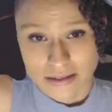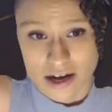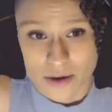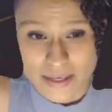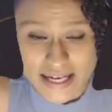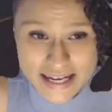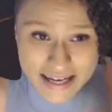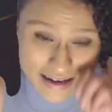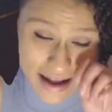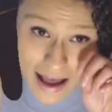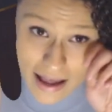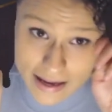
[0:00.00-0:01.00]
Are we taking
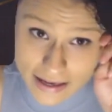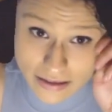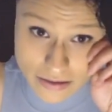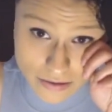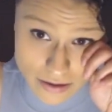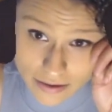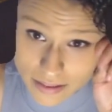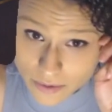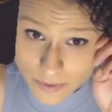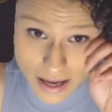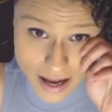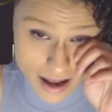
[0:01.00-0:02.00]
9? I think
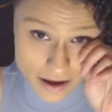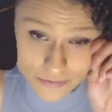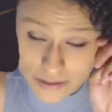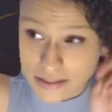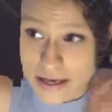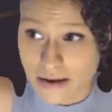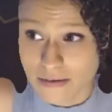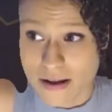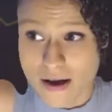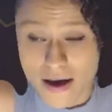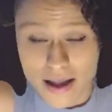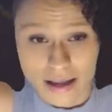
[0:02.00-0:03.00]
we have to take
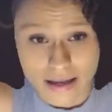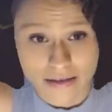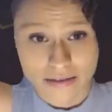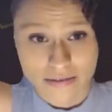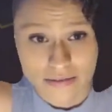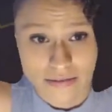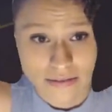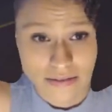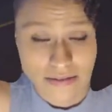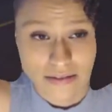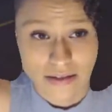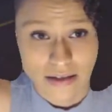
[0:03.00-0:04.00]
9.
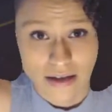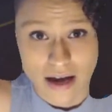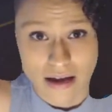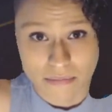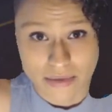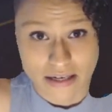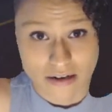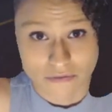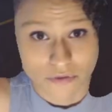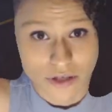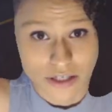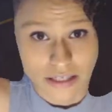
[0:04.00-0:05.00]
I mean,
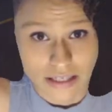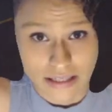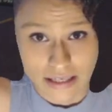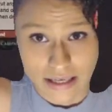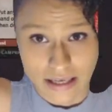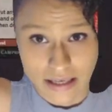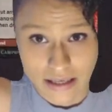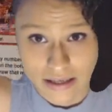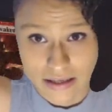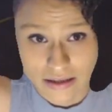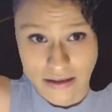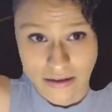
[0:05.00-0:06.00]
unfortunately,
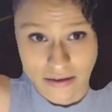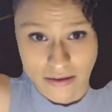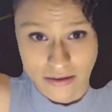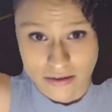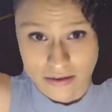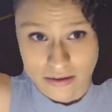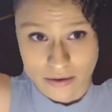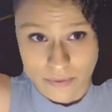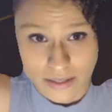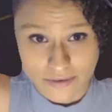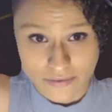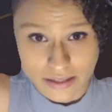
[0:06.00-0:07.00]

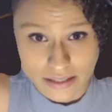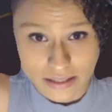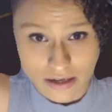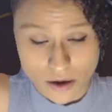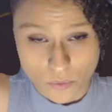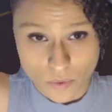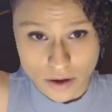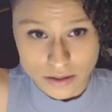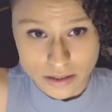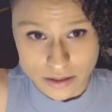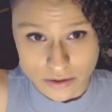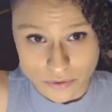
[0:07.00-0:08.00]
we definitely did not want
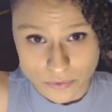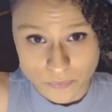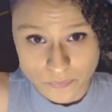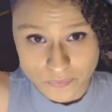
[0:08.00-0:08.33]
to.